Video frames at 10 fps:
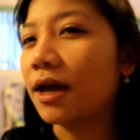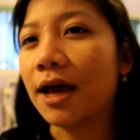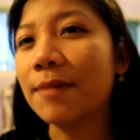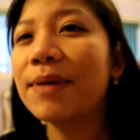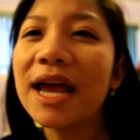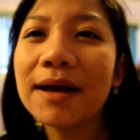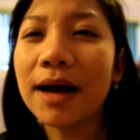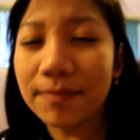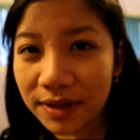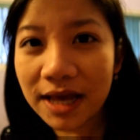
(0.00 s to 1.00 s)
I'm
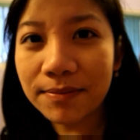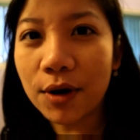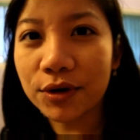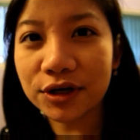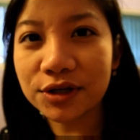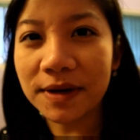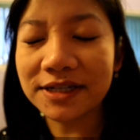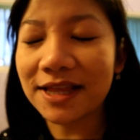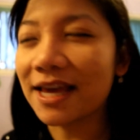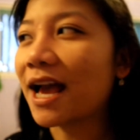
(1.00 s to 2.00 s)
playing poker too
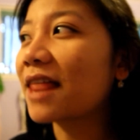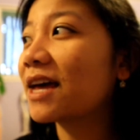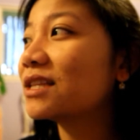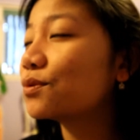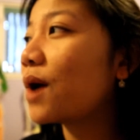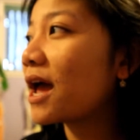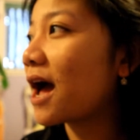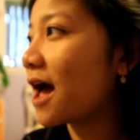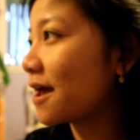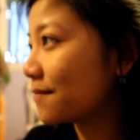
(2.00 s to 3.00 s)
much, I think. That's why
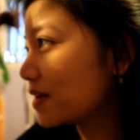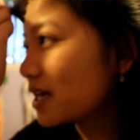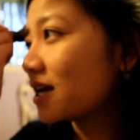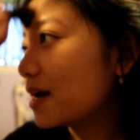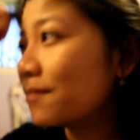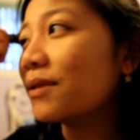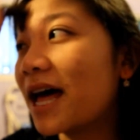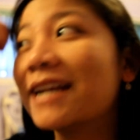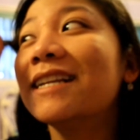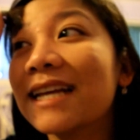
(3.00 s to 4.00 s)
I'm
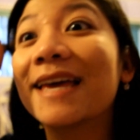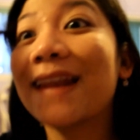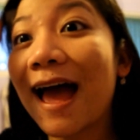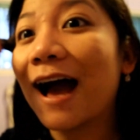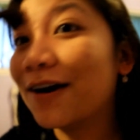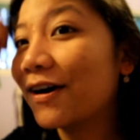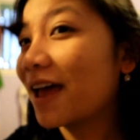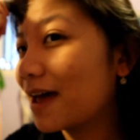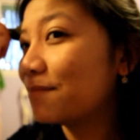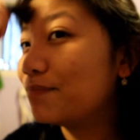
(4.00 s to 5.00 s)
blending it out
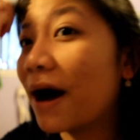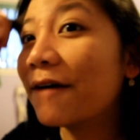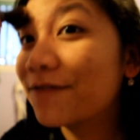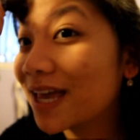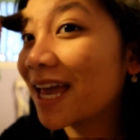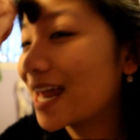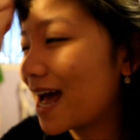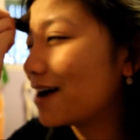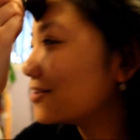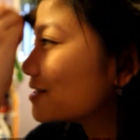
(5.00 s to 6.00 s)
and buffing it
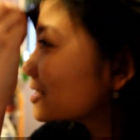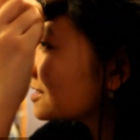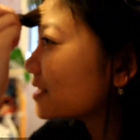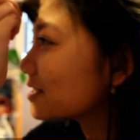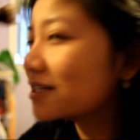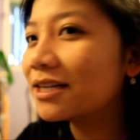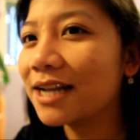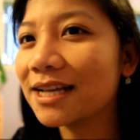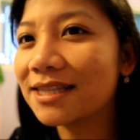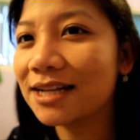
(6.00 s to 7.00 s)
out.
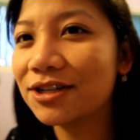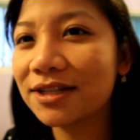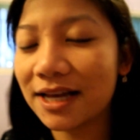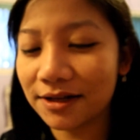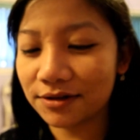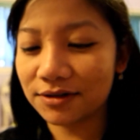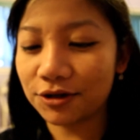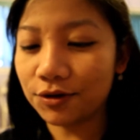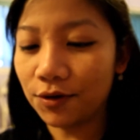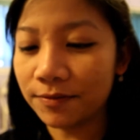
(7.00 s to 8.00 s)
Goodness, that took like
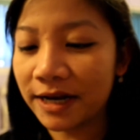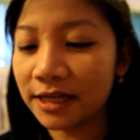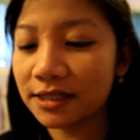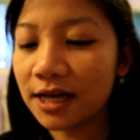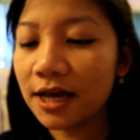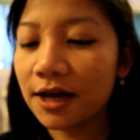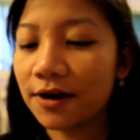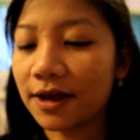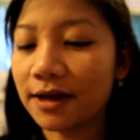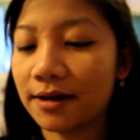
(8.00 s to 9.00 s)
2 whole minutes.
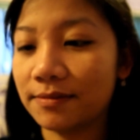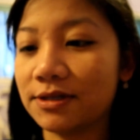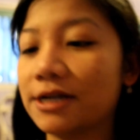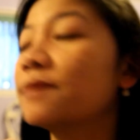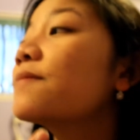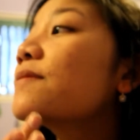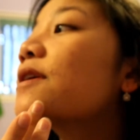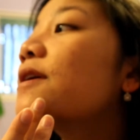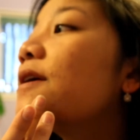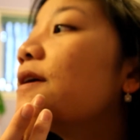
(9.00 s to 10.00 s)
Okay, I'm sorry.
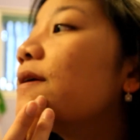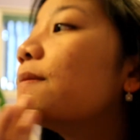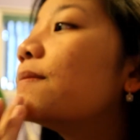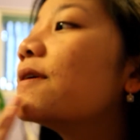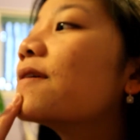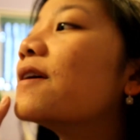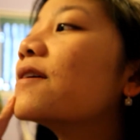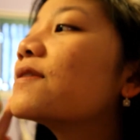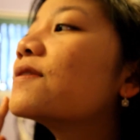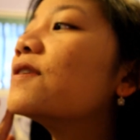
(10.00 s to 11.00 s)
But yeah,
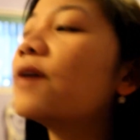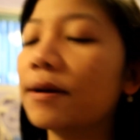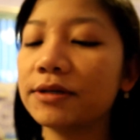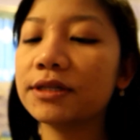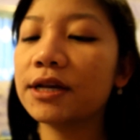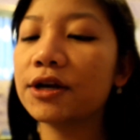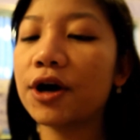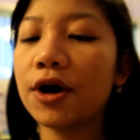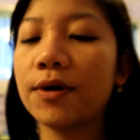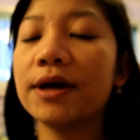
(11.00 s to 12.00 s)
so I'm just gonna
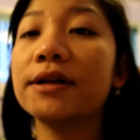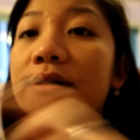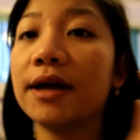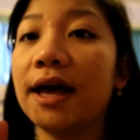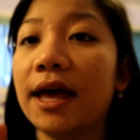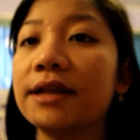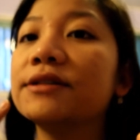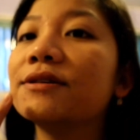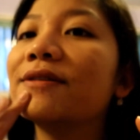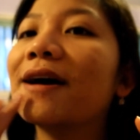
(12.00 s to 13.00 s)
go ahead and
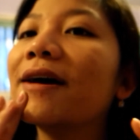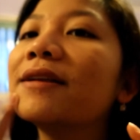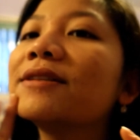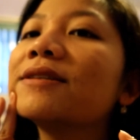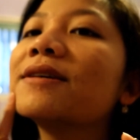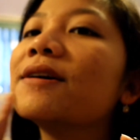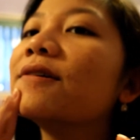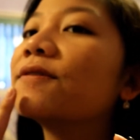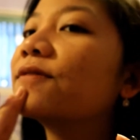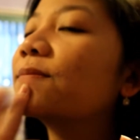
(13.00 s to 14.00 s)
do that
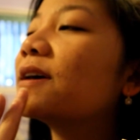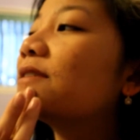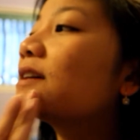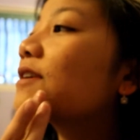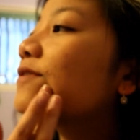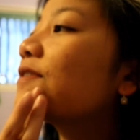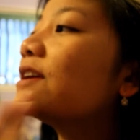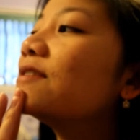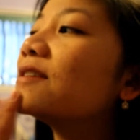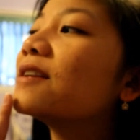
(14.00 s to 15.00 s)
for my entire
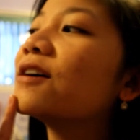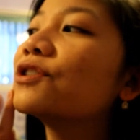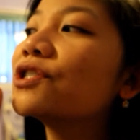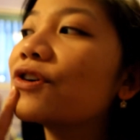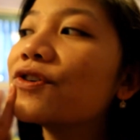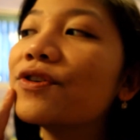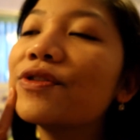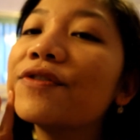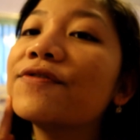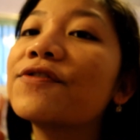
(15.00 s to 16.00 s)
face, and I'll show you
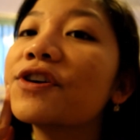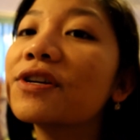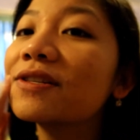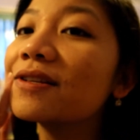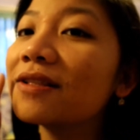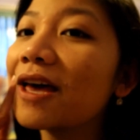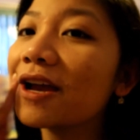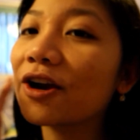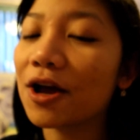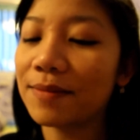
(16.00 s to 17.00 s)
the first
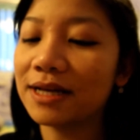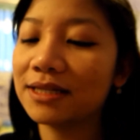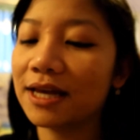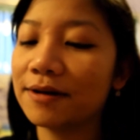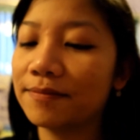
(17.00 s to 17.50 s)
layer on my skin.